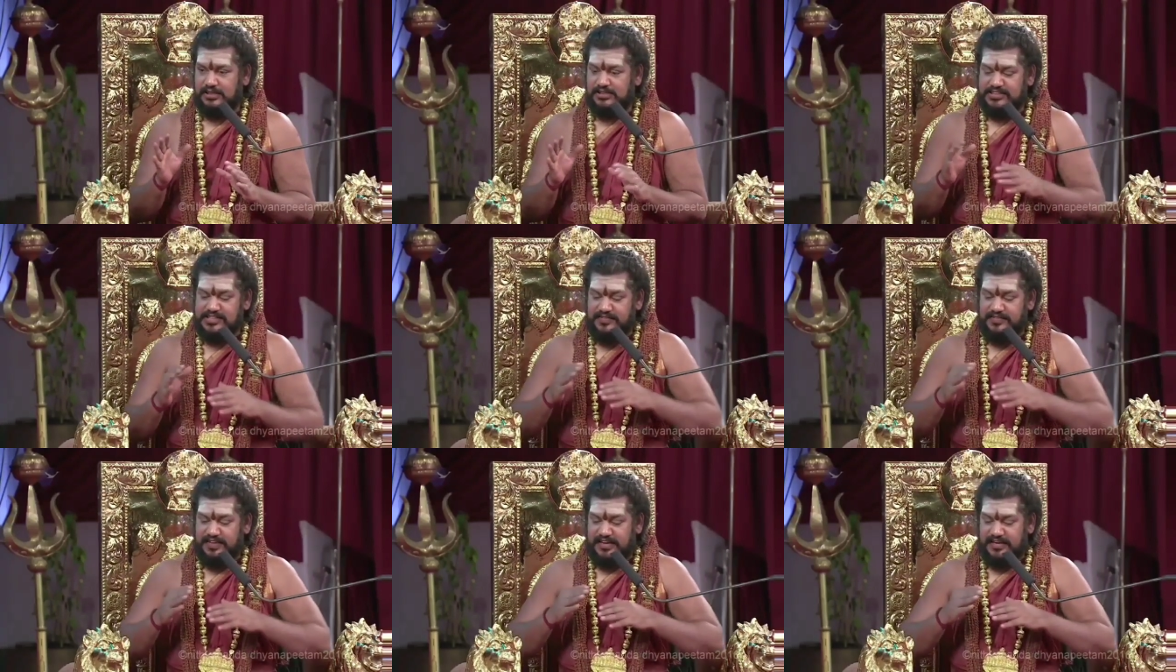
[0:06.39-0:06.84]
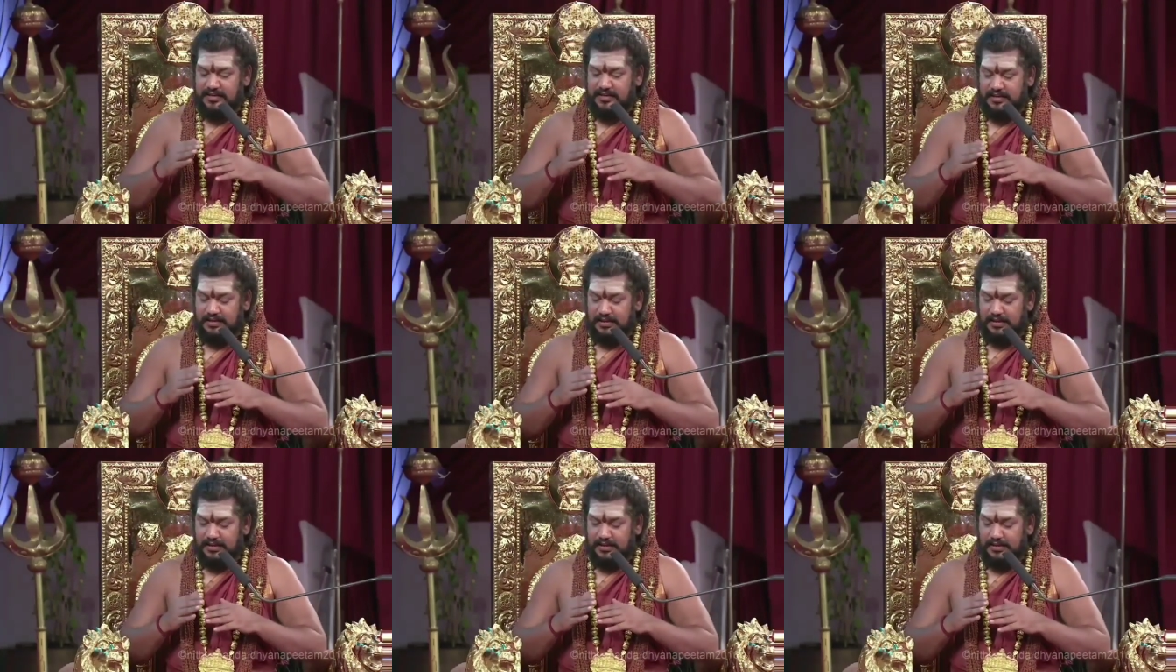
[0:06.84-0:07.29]
See, when
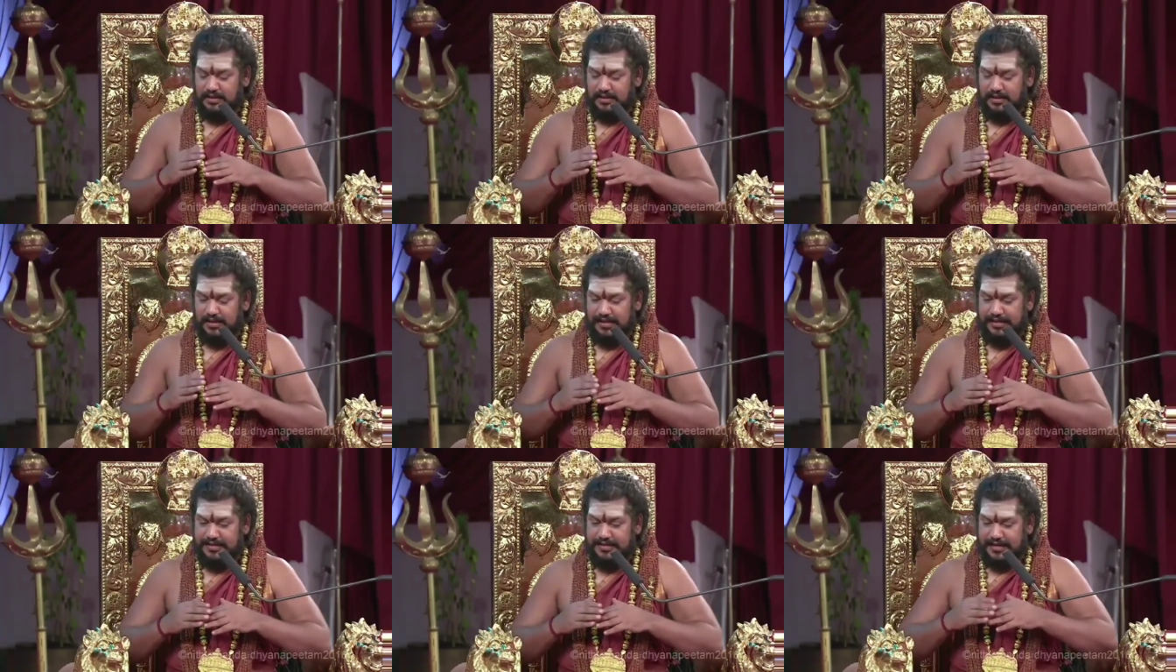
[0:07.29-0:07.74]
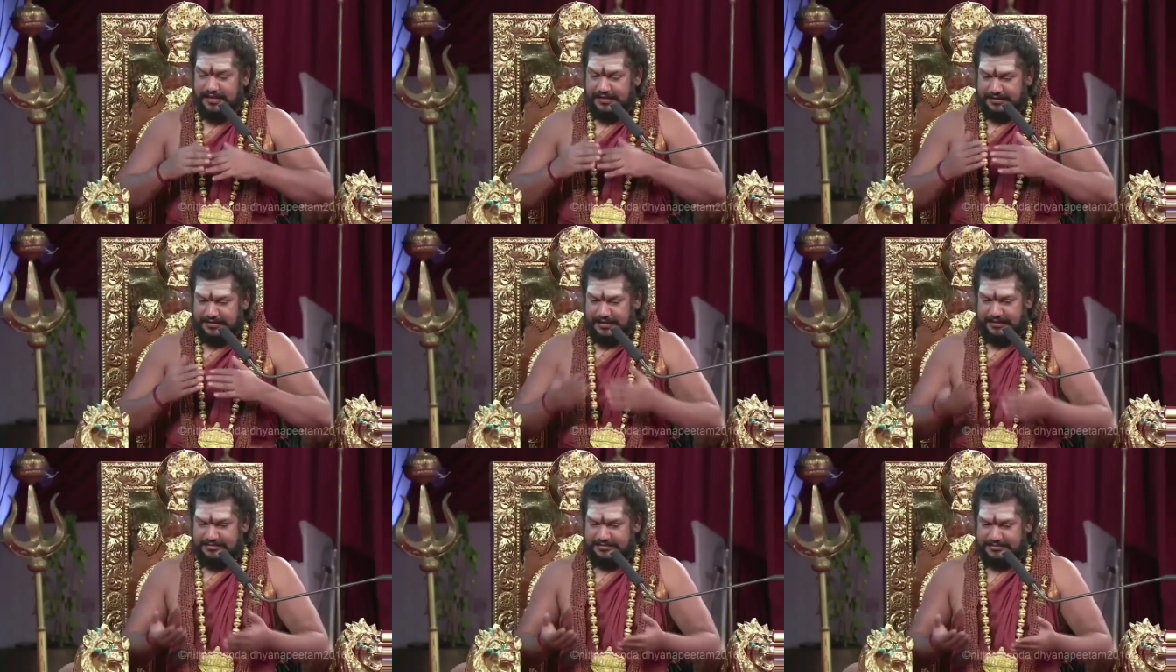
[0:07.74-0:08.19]
he
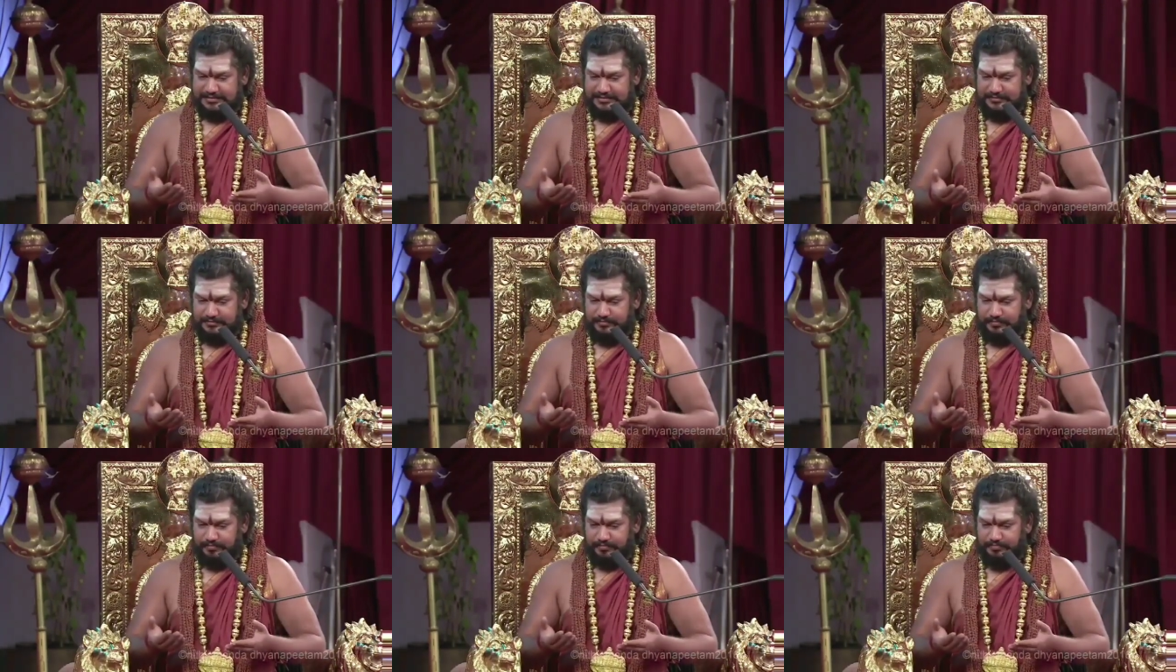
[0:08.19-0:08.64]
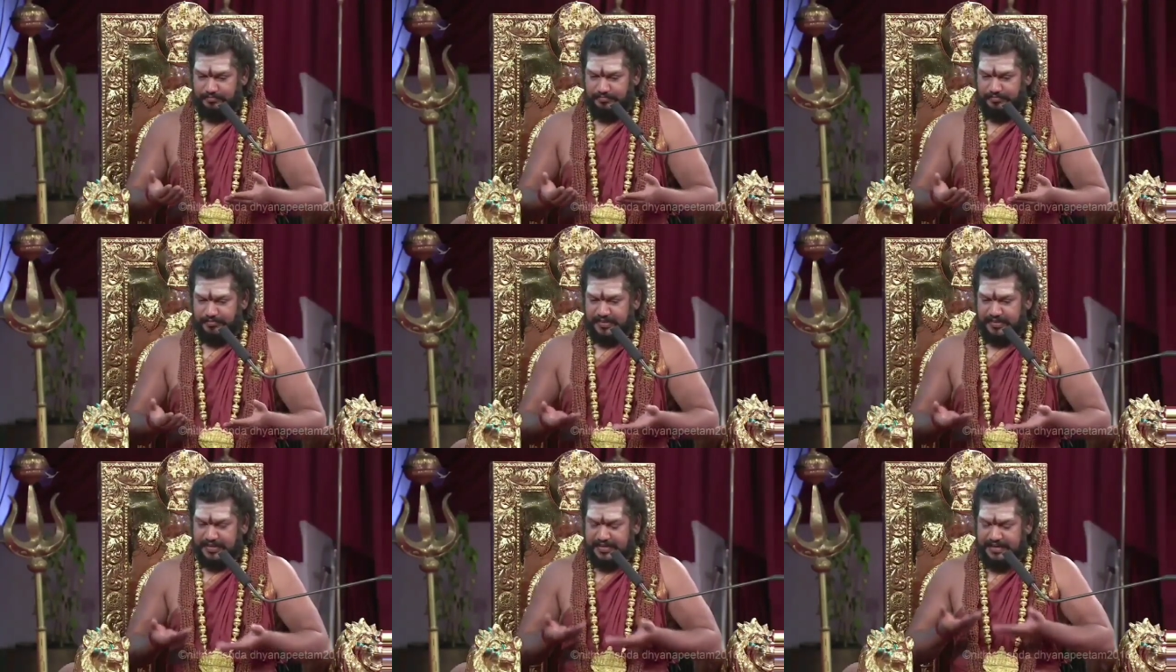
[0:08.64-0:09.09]
declares,
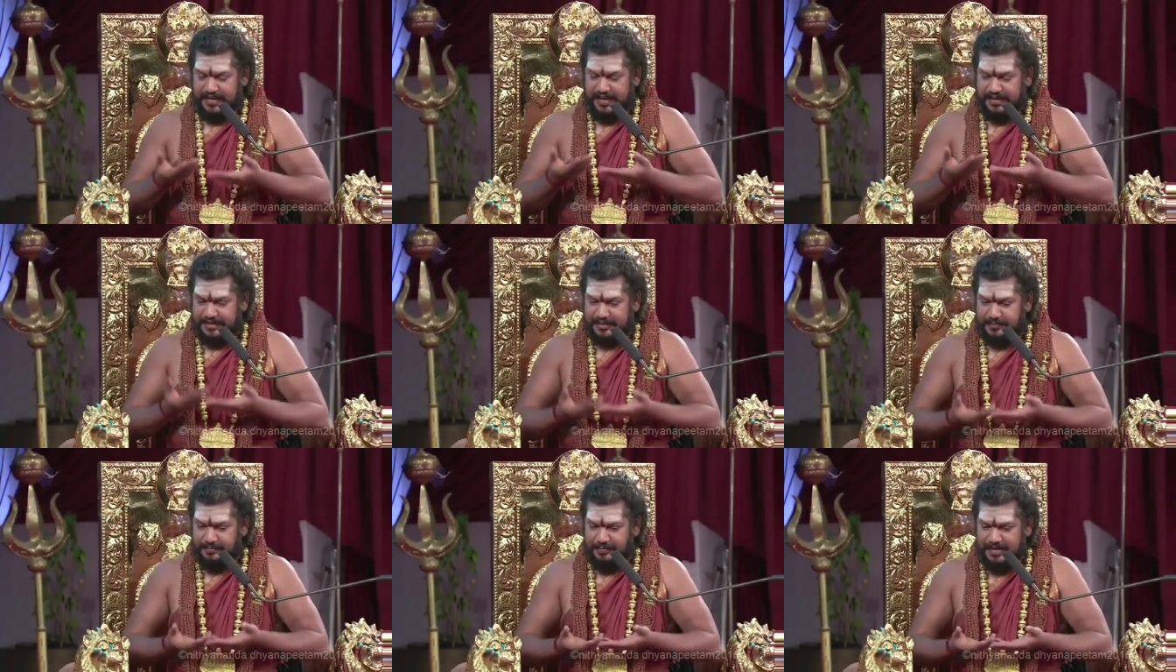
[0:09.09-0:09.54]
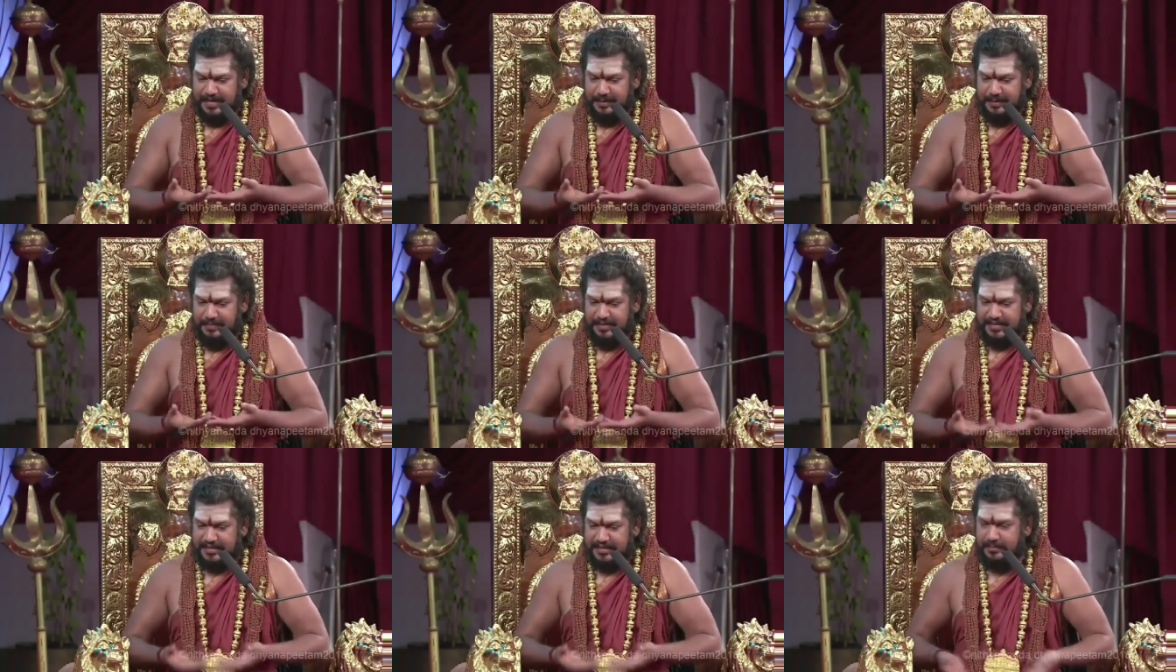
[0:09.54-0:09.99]
let me
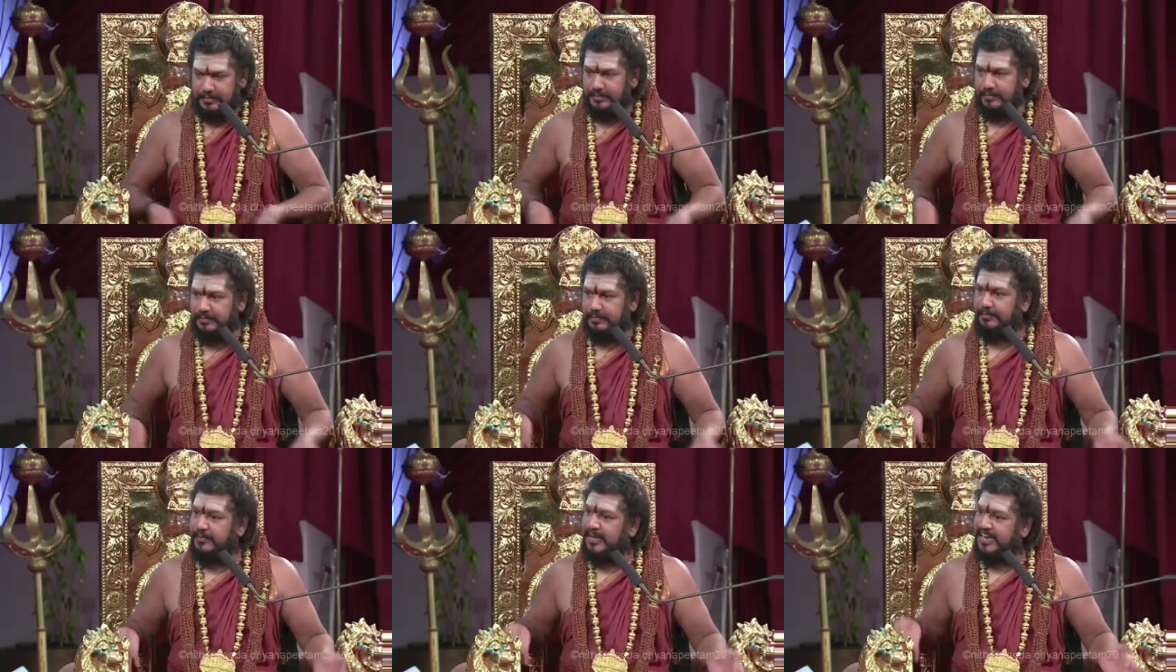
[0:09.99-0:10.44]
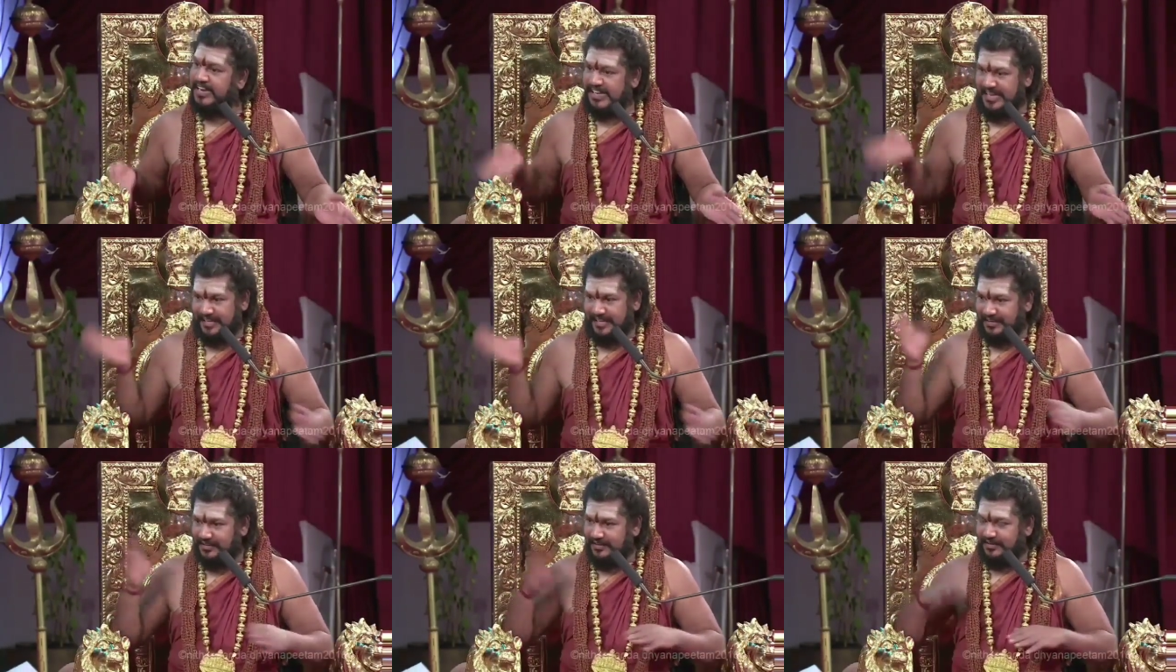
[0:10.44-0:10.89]
become
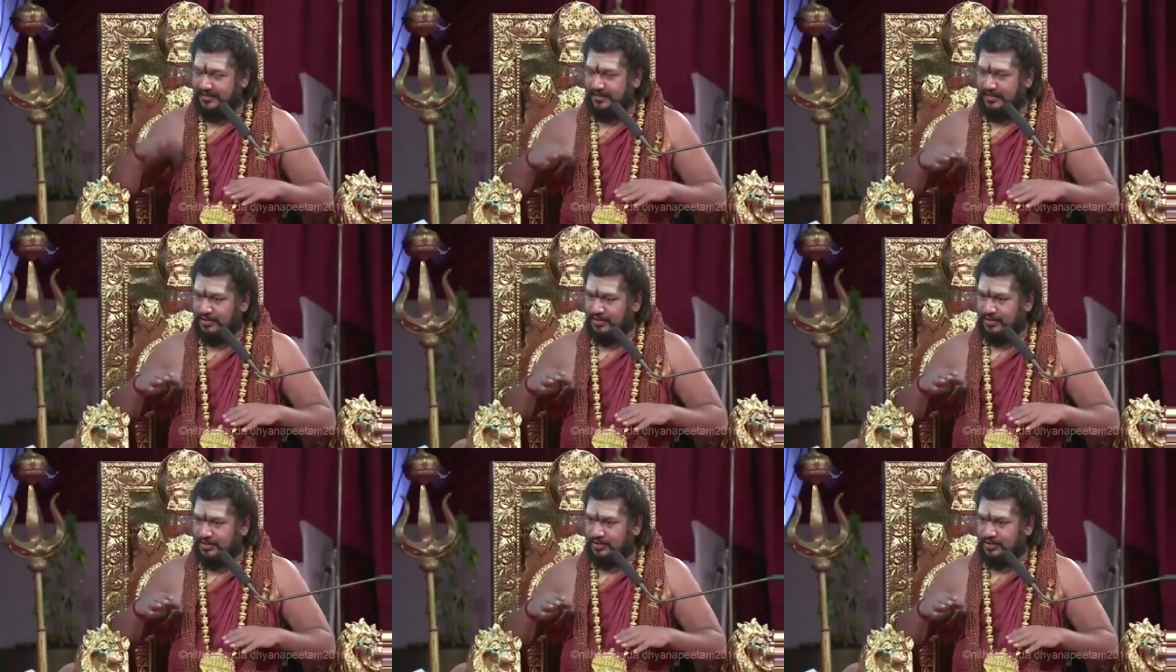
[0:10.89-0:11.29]
many mm.